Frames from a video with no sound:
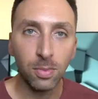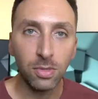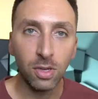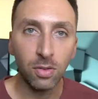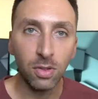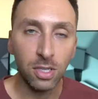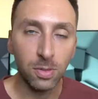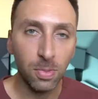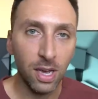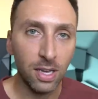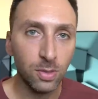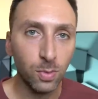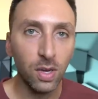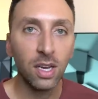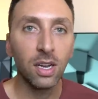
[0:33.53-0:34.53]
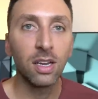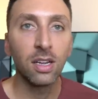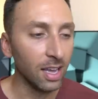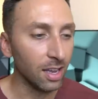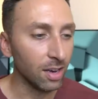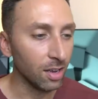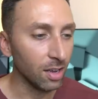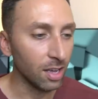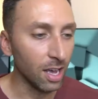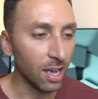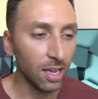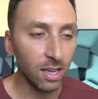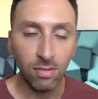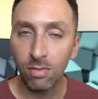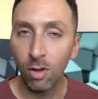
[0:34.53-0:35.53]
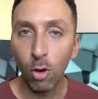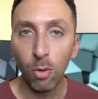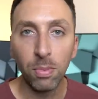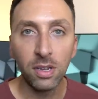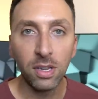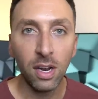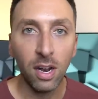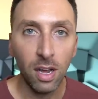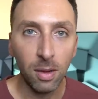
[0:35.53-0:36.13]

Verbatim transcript: episode this past week, and I opened it